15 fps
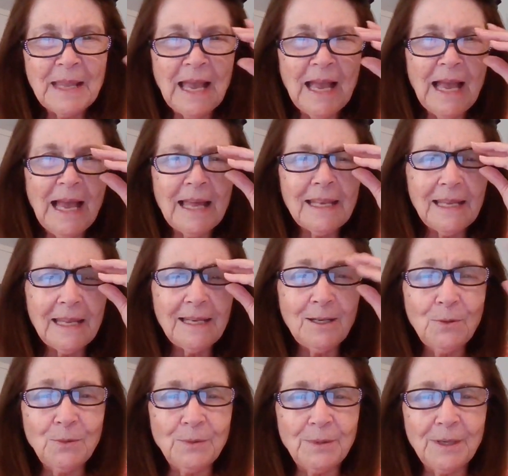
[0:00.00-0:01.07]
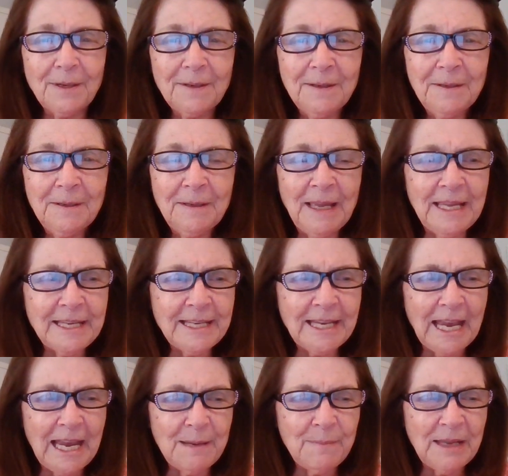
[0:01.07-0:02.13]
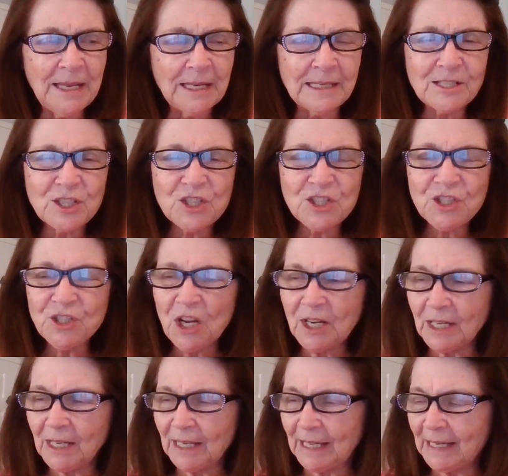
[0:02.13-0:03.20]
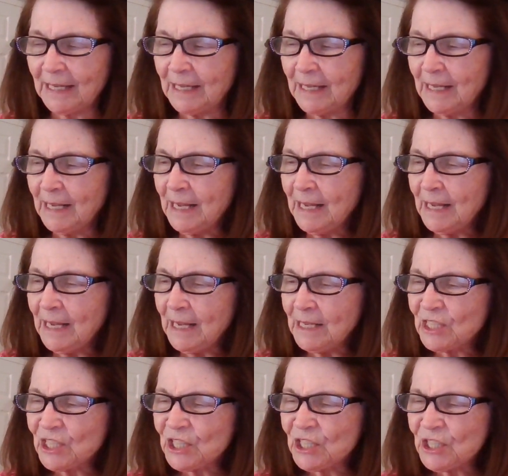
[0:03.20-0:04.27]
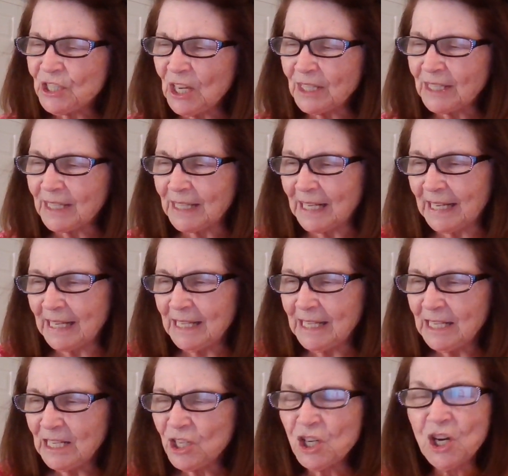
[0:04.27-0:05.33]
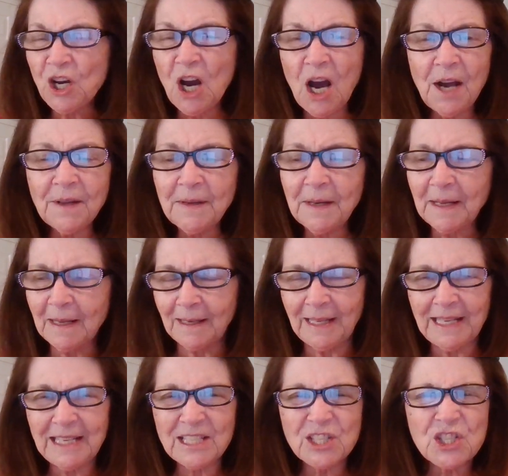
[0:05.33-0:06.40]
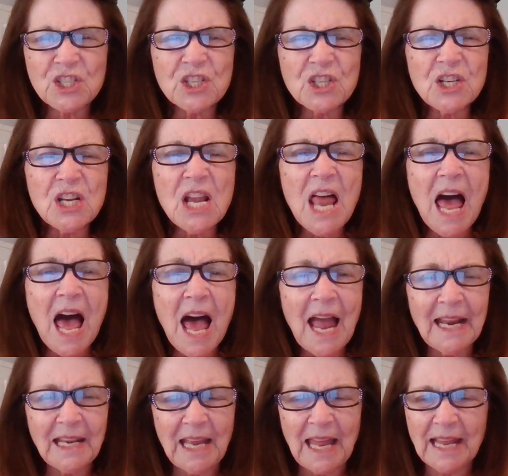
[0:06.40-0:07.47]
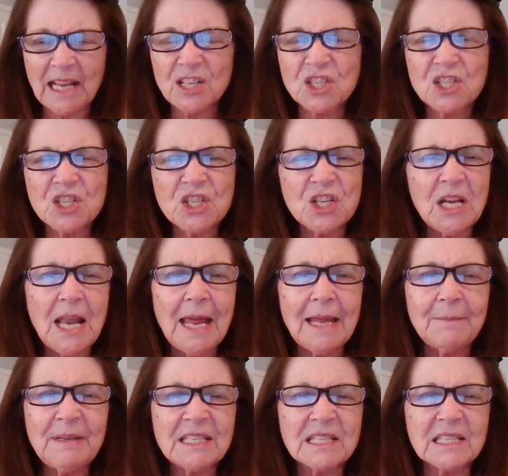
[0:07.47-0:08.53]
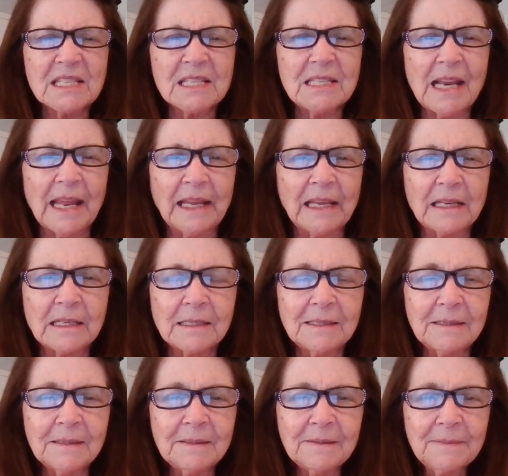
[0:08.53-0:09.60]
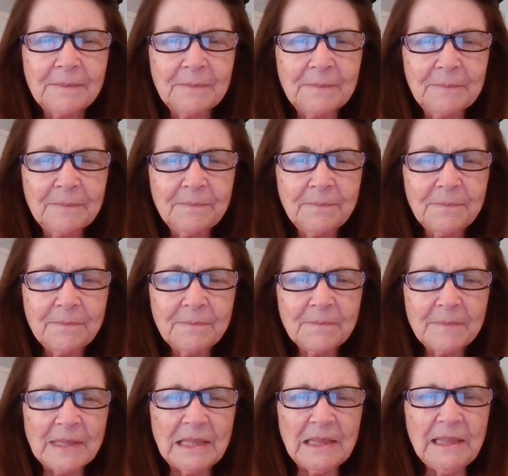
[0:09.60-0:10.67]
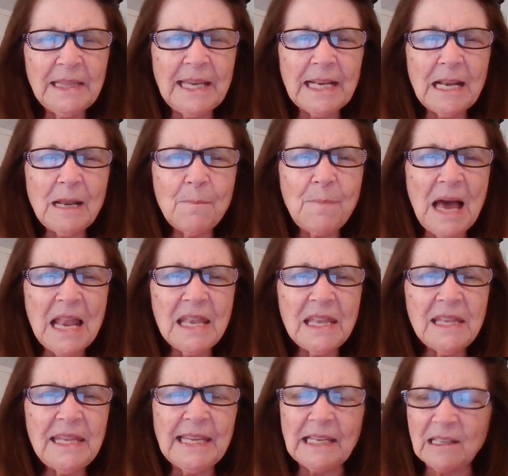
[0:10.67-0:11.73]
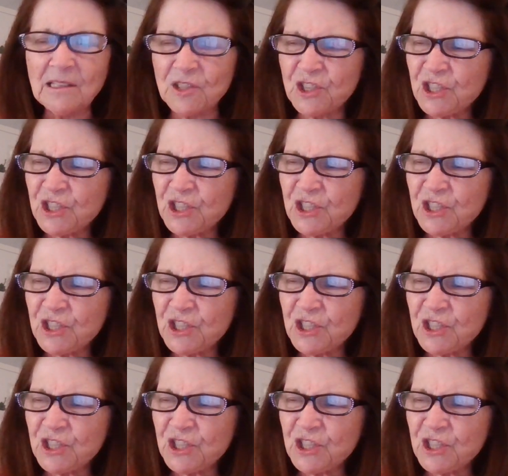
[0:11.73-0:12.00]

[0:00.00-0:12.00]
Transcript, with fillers: Hallelujah. He came in suddenly, suddenly, cunningly, sly like a slimy snake little by little,